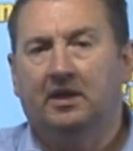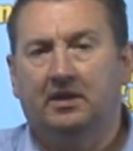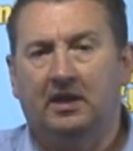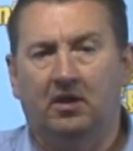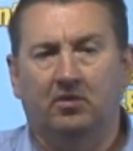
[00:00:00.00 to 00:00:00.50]

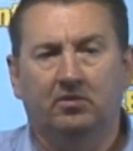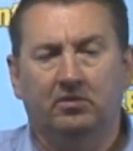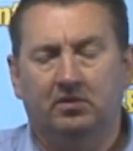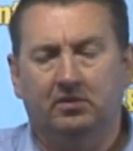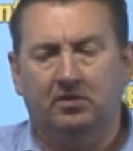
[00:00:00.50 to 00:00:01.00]
Now,
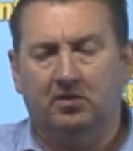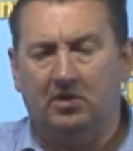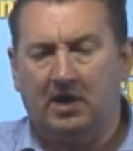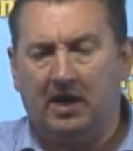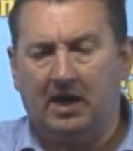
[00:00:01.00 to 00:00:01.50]

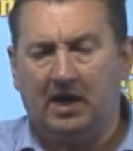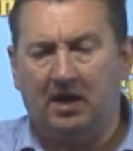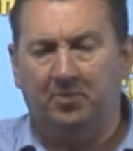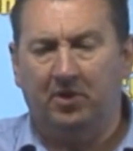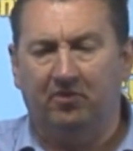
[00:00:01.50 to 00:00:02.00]

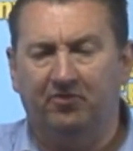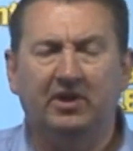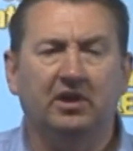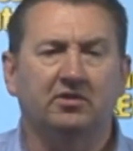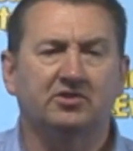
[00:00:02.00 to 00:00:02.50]
I've been on
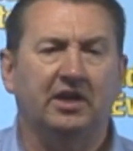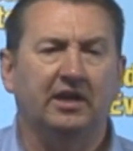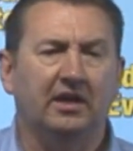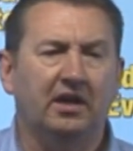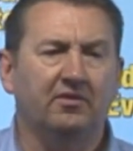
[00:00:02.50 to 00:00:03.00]
video
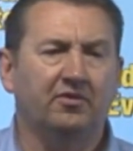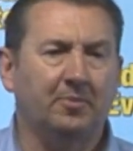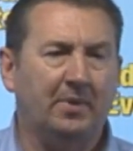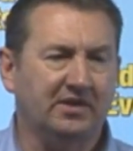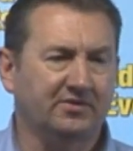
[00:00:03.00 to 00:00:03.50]
saying that for
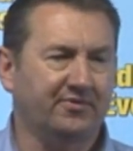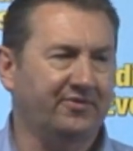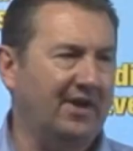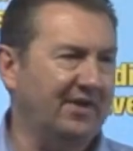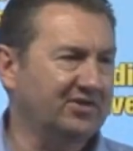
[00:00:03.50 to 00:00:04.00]
the past
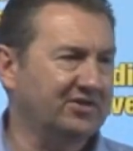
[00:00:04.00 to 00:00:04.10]
5 or